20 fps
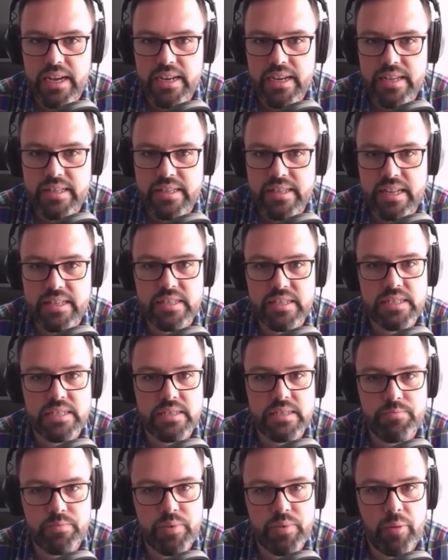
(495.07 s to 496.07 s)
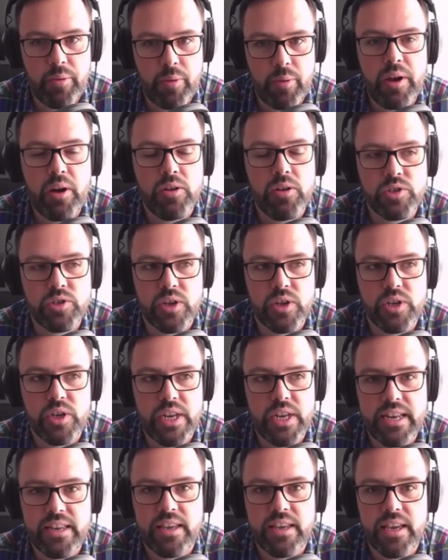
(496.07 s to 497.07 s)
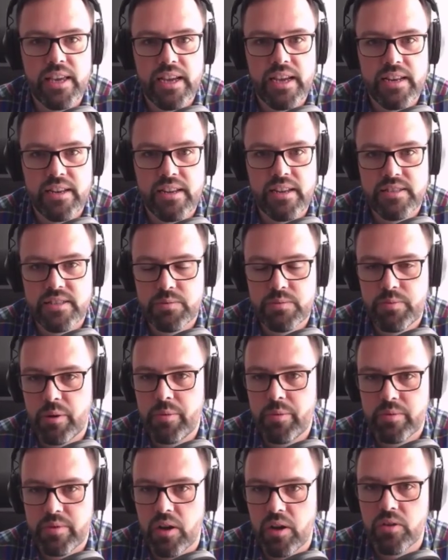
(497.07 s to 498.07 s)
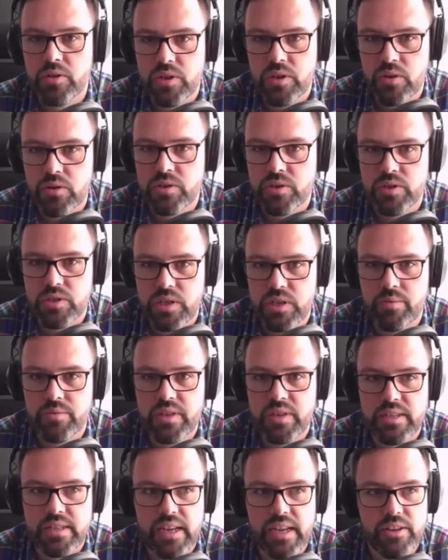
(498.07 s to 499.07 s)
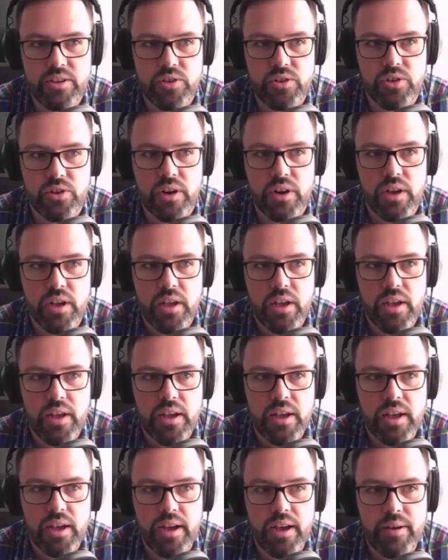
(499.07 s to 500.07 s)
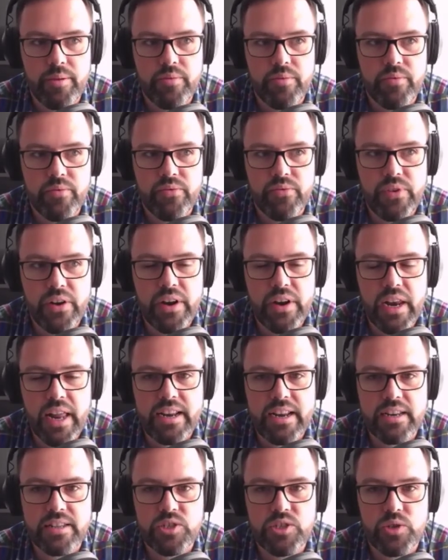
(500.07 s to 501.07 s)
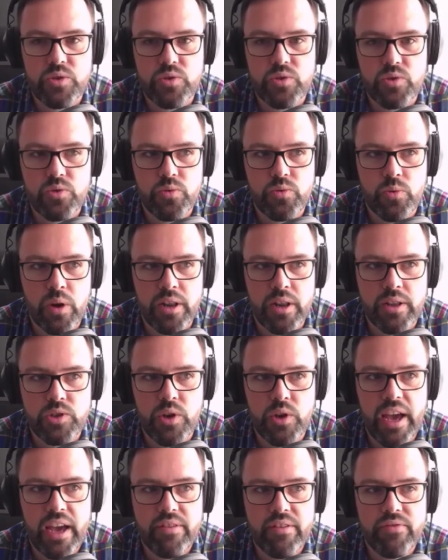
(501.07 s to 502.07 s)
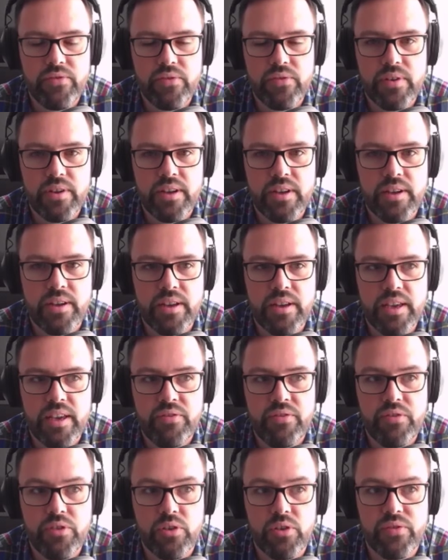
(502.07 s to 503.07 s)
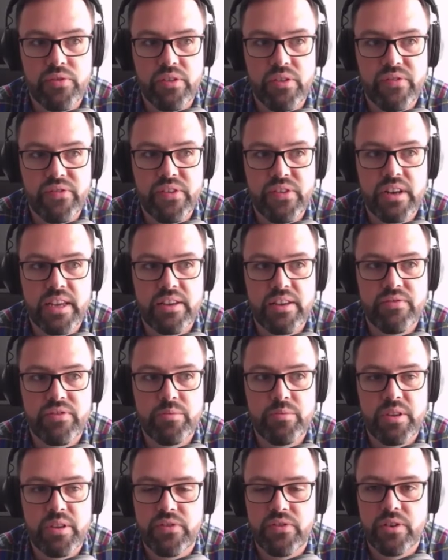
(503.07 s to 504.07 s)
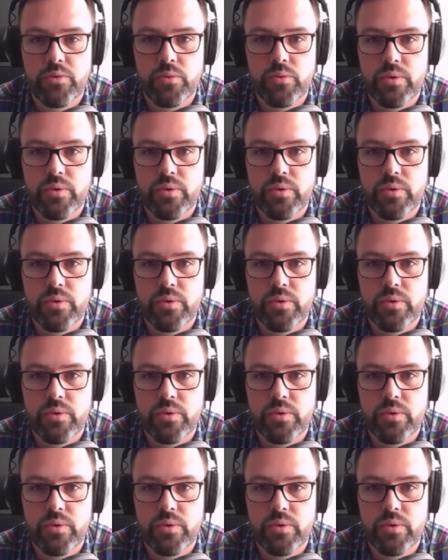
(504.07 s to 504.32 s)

that's probably also a good idea. And that's probably also something that you're very likely to wanted to have if you're fulfilling from different